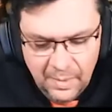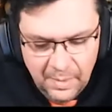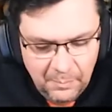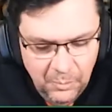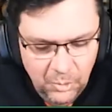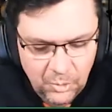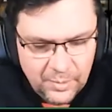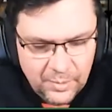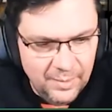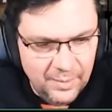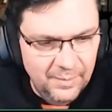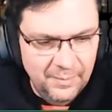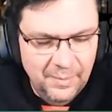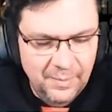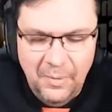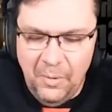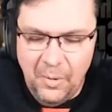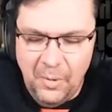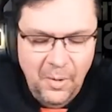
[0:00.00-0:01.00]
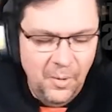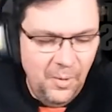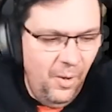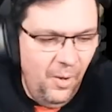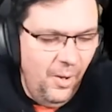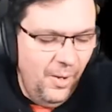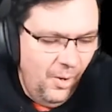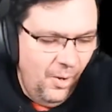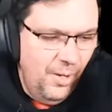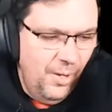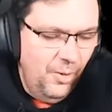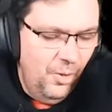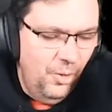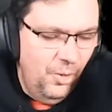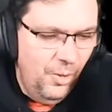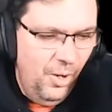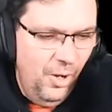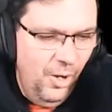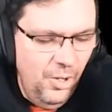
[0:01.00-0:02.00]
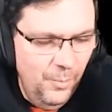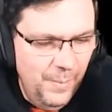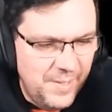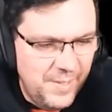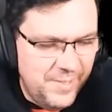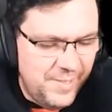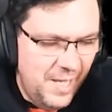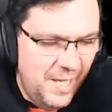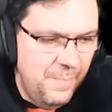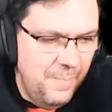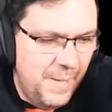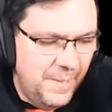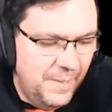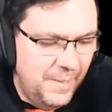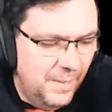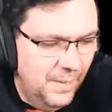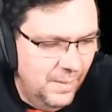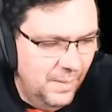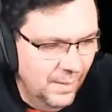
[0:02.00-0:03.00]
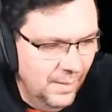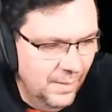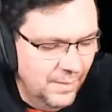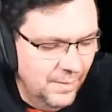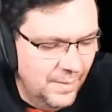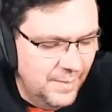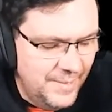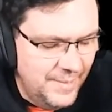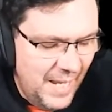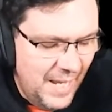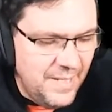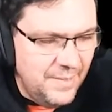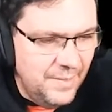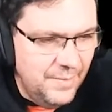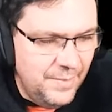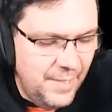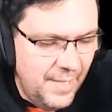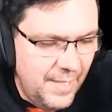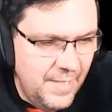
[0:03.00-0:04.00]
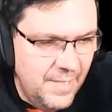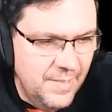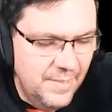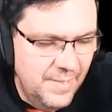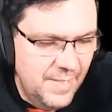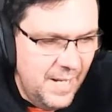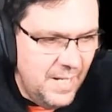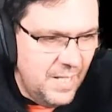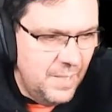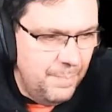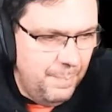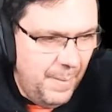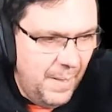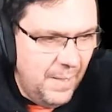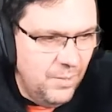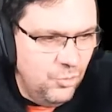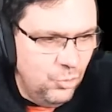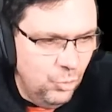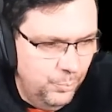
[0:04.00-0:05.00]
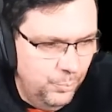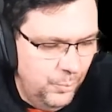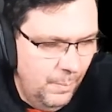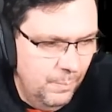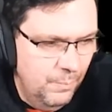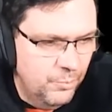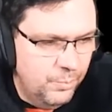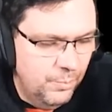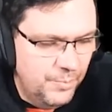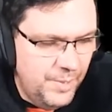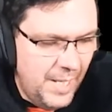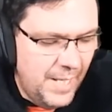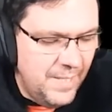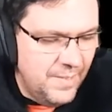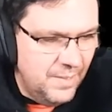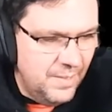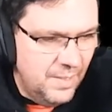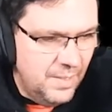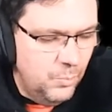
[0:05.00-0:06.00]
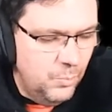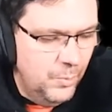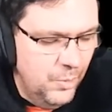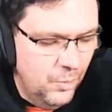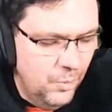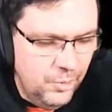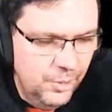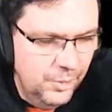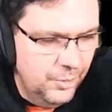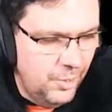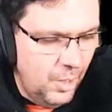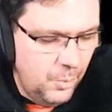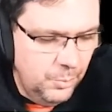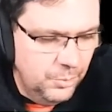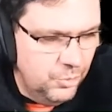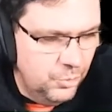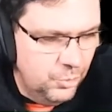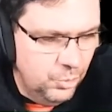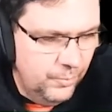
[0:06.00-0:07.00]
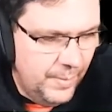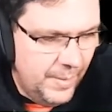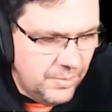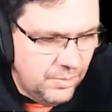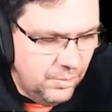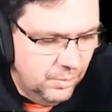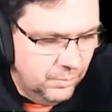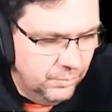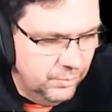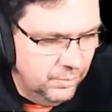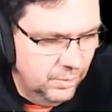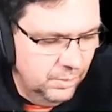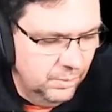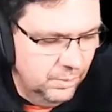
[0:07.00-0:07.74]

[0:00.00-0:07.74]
Look, uh, I, I, I, I always say, mate, the day that there isn't any bugs or problems with Daisy, we're not going to know what to do with ourselves.